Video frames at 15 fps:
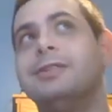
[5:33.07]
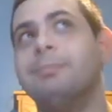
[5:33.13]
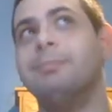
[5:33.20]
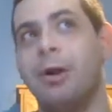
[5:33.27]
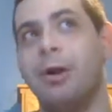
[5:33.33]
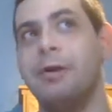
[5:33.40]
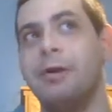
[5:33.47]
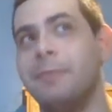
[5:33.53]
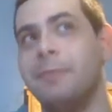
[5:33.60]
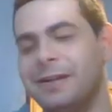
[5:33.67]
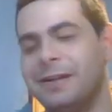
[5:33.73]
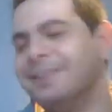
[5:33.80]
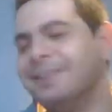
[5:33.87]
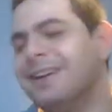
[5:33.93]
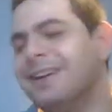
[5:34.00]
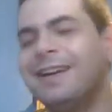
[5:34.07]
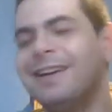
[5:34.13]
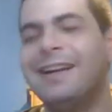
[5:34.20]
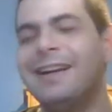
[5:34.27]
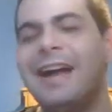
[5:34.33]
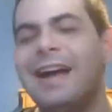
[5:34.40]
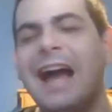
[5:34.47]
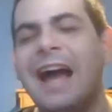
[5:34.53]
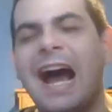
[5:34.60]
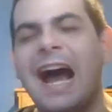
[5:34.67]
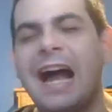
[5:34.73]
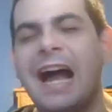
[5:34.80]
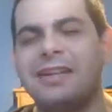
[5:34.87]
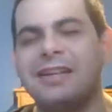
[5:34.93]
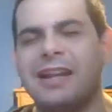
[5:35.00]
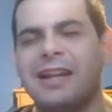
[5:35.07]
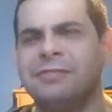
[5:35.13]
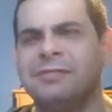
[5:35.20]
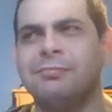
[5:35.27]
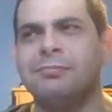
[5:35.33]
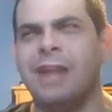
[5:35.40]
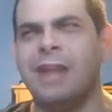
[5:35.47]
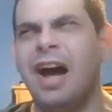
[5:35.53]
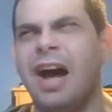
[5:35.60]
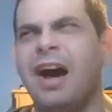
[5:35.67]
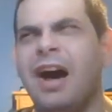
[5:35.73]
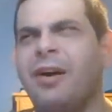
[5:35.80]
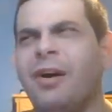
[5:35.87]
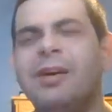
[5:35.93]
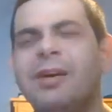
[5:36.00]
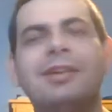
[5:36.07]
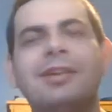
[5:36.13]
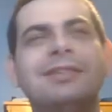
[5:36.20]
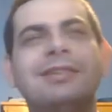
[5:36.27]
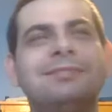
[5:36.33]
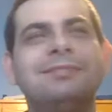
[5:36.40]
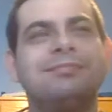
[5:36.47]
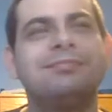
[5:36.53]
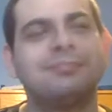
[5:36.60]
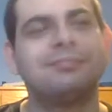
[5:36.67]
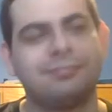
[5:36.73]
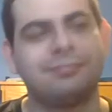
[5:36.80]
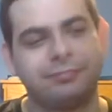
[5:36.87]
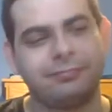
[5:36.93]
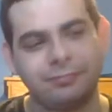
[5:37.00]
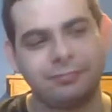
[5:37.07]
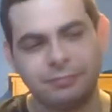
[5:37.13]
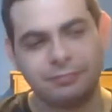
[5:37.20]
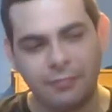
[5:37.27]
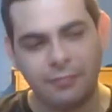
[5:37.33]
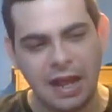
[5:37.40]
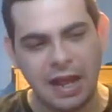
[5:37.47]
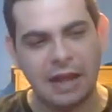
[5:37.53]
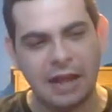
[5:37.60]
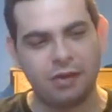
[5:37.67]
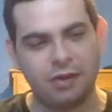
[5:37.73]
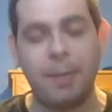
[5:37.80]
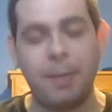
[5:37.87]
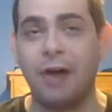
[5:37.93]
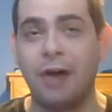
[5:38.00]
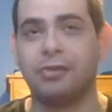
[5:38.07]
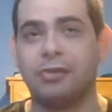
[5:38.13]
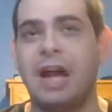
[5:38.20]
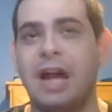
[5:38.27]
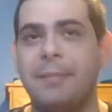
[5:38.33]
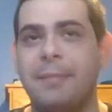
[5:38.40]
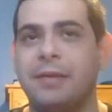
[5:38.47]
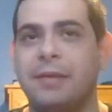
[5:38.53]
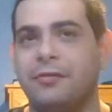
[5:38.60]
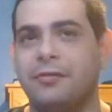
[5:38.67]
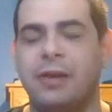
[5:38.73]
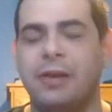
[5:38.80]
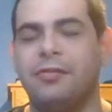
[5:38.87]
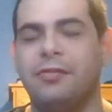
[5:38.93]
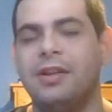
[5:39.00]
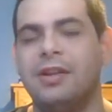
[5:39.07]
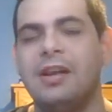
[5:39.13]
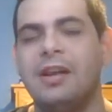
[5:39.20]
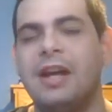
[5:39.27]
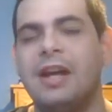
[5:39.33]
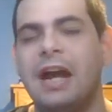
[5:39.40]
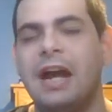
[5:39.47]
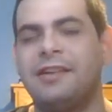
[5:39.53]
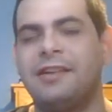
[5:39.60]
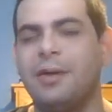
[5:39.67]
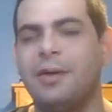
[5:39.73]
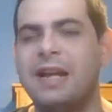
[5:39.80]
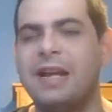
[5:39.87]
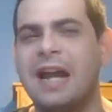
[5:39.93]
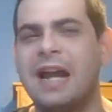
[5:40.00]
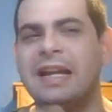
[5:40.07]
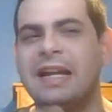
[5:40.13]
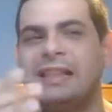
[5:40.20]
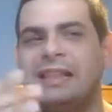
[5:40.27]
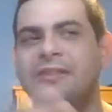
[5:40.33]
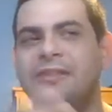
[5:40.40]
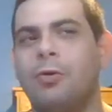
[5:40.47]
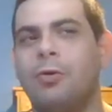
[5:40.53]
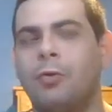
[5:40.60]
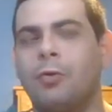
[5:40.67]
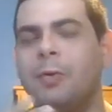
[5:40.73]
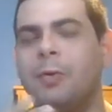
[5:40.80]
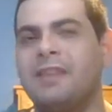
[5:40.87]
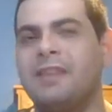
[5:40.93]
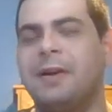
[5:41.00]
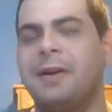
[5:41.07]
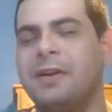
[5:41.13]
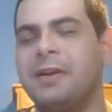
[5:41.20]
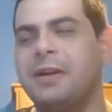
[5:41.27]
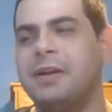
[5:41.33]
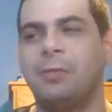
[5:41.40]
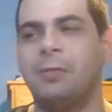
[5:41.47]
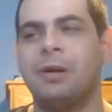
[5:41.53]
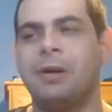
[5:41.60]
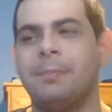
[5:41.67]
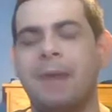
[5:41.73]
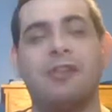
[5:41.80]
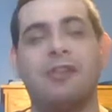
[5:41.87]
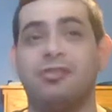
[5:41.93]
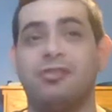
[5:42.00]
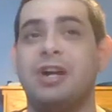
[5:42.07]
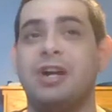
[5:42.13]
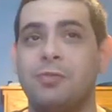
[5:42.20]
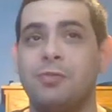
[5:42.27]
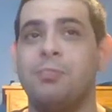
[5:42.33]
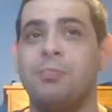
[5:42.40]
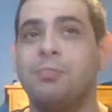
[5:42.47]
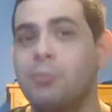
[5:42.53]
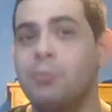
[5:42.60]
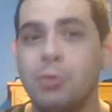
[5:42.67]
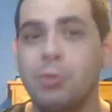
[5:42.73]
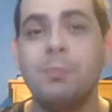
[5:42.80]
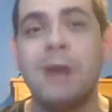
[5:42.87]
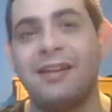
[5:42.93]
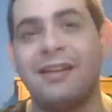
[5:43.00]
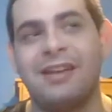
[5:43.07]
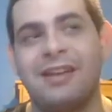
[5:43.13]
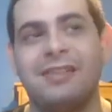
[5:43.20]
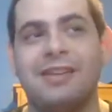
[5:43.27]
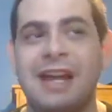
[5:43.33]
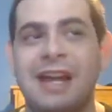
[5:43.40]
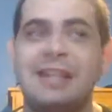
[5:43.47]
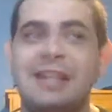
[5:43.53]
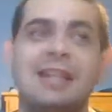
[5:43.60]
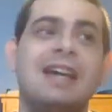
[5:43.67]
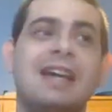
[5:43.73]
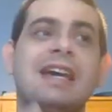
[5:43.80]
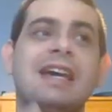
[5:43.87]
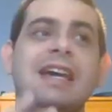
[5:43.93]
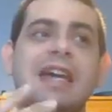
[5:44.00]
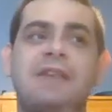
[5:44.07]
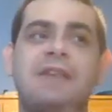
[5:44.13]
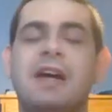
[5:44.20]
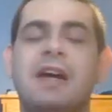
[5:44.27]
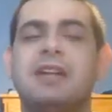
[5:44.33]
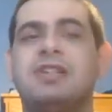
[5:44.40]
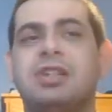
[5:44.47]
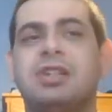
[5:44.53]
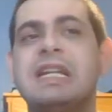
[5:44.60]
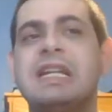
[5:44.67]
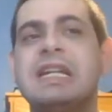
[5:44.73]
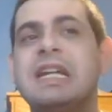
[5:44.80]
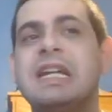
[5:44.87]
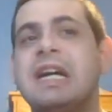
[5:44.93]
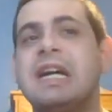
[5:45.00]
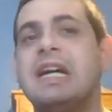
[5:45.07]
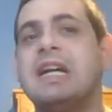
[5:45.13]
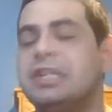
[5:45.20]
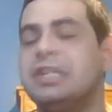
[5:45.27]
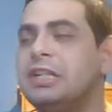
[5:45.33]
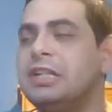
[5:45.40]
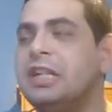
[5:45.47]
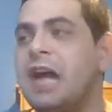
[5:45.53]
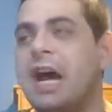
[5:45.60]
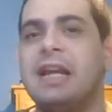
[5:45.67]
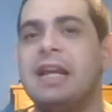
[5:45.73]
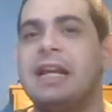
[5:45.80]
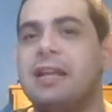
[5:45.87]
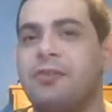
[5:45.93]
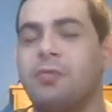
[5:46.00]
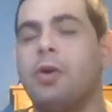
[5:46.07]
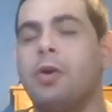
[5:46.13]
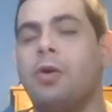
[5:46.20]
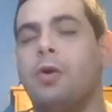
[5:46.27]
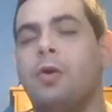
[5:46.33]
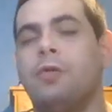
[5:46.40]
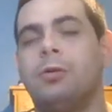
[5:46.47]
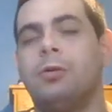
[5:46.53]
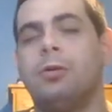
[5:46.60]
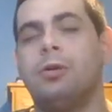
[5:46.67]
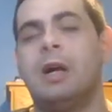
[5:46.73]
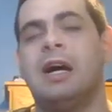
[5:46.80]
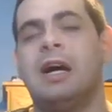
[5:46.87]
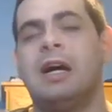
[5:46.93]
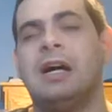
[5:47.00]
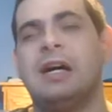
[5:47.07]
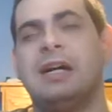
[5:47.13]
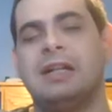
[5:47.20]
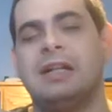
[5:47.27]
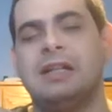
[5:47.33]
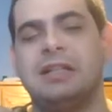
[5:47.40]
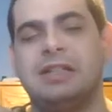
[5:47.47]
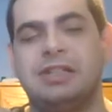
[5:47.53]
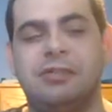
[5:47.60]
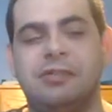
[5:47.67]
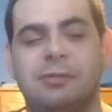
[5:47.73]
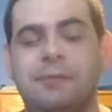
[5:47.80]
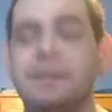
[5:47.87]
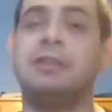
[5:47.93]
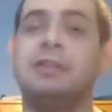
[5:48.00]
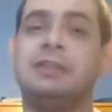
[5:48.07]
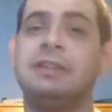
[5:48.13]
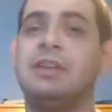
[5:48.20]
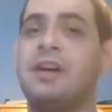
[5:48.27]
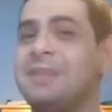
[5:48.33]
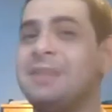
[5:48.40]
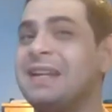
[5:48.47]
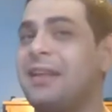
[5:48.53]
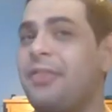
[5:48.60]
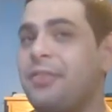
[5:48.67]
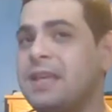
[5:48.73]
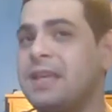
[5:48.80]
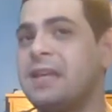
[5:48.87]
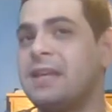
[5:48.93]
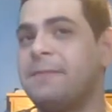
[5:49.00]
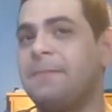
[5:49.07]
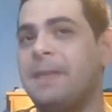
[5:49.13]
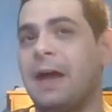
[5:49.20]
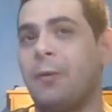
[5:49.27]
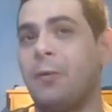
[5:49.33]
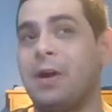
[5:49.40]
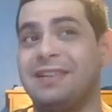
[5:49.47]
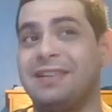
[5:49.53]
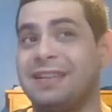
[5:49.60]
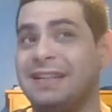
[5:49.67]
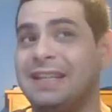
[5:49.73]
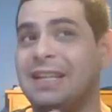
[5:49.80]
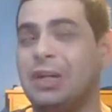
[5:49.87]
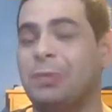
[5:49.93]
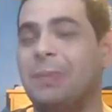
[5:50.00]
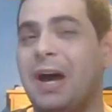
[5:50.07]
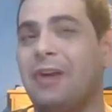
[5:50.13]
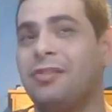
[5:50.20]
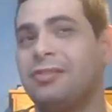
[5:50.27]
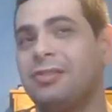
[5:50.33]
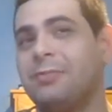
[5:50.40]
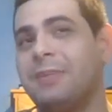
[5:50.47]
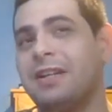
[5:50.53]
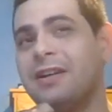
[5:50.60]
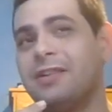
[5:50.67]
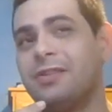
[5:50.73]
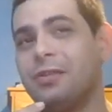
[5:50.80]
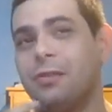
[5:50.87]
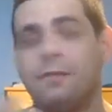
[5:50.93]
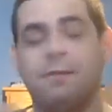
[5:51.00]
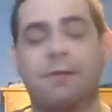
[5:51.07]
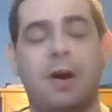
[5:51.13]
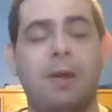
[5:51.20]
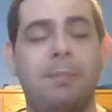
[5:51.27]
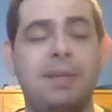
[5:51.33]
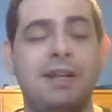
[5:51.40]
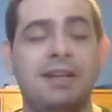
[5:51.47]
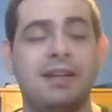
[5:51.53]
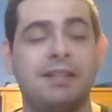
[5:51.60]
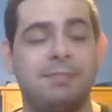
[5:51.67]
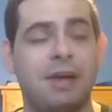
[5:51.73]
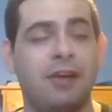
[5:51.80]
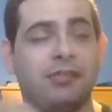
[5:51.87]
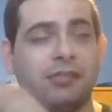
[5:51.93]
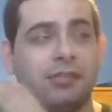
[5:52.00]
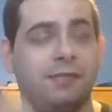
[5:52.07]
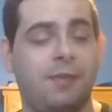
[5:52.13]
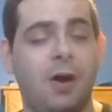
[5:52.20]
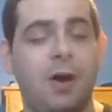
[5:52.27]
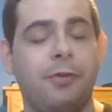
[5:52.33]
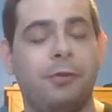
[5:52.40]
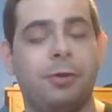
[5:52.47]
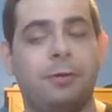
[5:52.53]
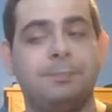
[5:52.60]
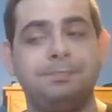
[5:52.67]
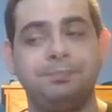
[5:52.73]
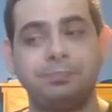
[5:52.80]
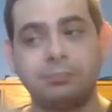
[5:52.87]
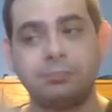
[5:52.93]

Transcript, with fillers: Marry me. And she's like, no. And so Bowser kind of becomes friends and so we kind of get this whole romance period where Bowser's trying to woo Bowselta, and eventually she kind of gets won over. Uh, she's revealed to have been a thief that wants to kill Bowser because her fa- because Bowser's father